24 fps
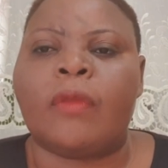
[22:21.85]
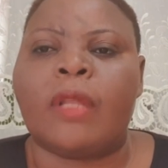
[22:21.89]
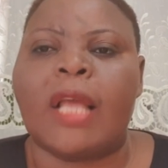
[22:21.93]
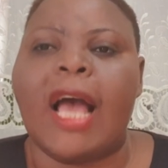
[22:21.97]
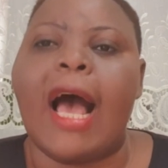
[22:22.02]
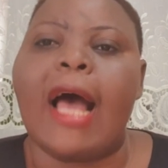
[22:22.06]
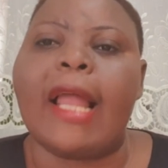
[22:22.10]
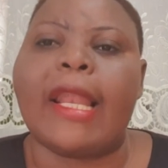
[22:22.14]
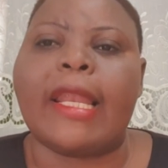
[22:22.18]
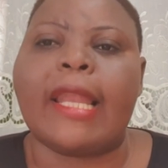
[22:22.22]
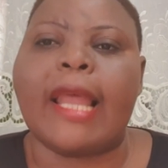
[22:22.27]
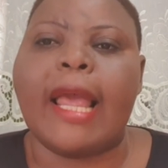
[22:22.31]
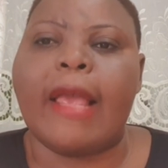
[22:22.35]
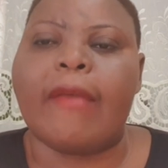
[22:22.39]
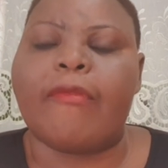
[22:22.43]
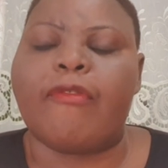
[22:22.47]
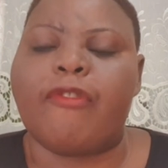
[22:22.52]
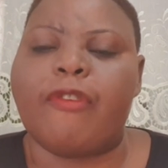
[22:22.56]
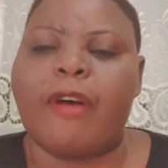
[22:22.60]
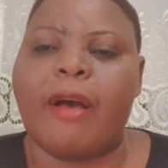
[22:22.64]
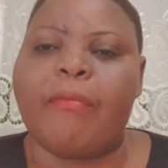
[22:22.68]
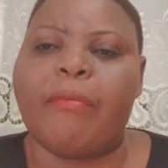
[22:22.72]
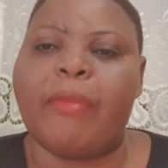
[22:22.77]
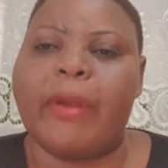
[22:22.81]
and a
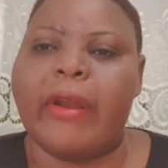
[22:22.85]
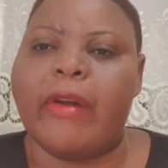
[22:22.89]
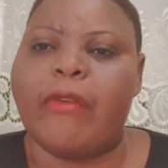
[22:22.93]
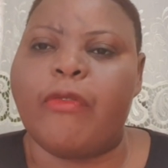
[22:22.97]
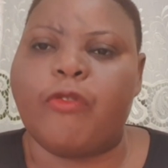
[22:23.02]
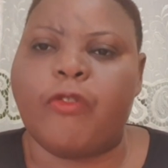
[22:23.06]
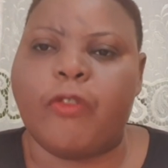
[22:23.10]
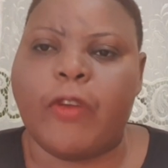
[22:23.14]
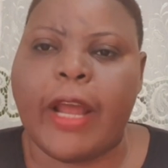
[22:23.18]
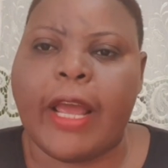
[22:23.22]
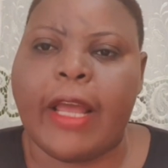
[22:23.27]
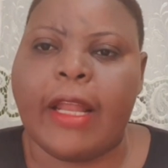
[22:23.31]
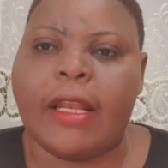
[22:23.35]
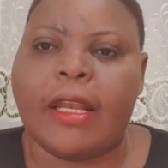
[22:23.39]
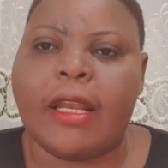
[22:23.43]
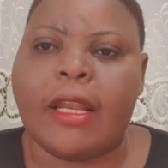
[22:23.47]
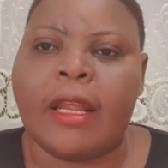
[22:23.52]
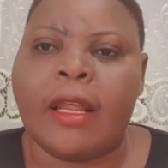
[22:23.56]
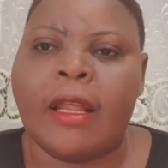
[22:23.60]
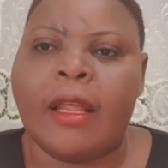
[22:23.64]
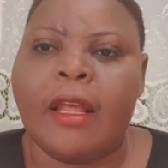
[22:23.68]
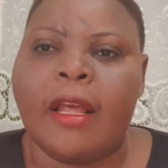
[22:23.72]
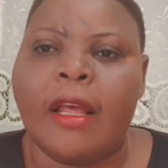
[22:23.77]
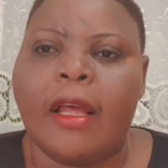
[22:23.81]
family friend,
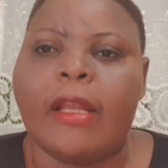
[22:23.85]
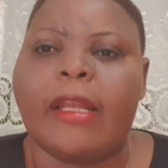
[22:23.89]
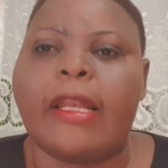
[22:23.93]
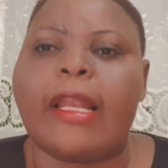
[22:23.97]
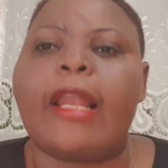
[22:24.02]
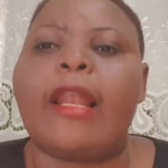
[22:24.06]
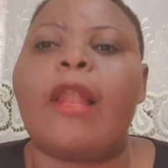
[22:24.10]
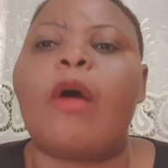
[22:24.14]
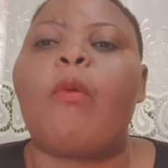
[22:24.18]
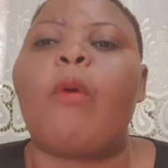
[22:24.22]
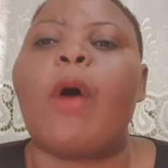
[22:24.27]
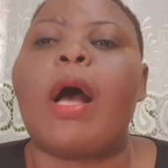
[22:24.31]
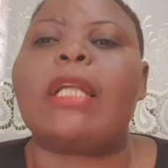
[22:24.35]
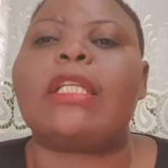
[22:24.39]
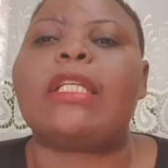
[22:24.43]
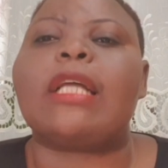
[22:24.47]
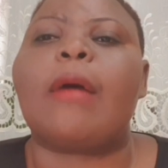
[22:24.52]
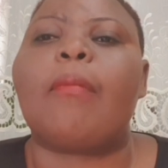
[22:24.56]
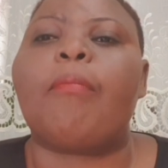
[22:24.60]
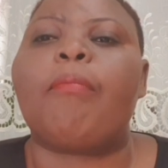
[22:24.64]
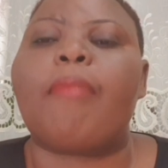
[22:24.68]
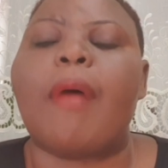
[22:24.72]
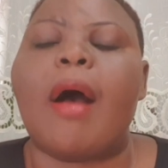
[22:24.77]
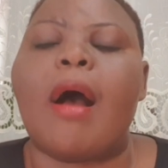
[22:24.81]
then what
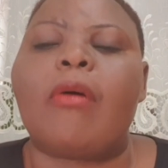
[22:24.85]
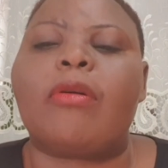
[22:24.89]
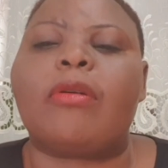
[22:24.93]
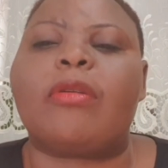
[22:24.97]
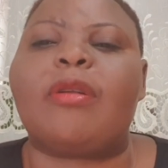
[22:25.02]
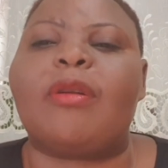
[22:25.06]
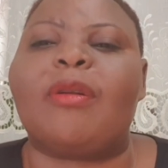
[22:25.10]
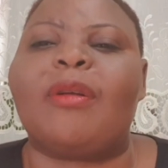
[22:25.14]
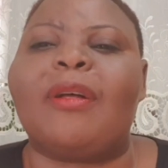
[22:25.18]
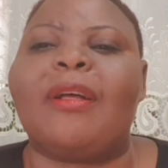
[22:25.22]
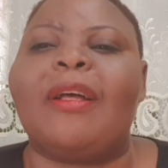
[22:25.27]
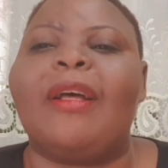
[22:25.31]
about